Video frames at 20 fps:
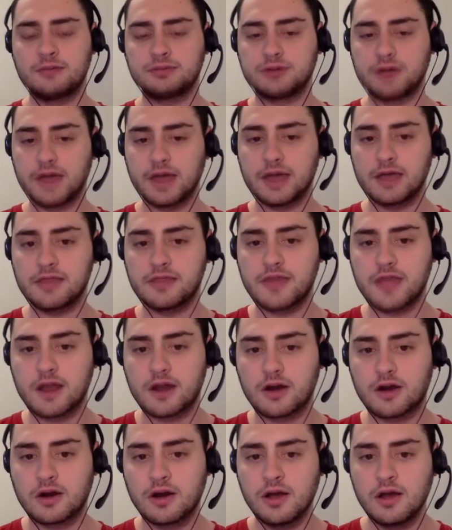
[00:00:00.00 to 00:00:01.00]
Playing
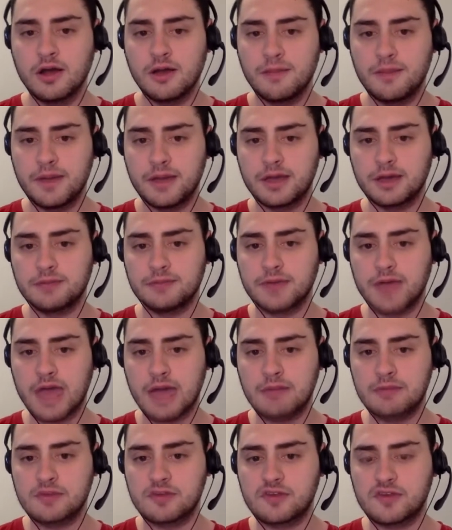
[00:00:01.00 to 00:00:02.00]
their pick'em
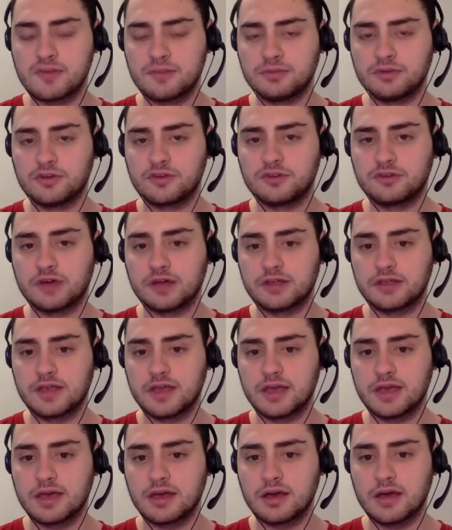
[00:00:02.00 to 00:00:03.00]
game is as simple as
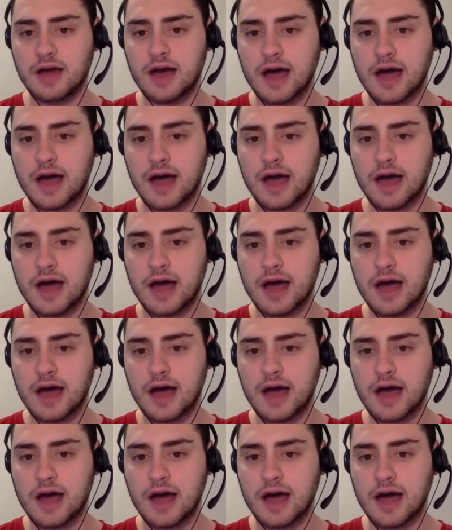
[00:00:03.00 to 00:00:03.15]
selecting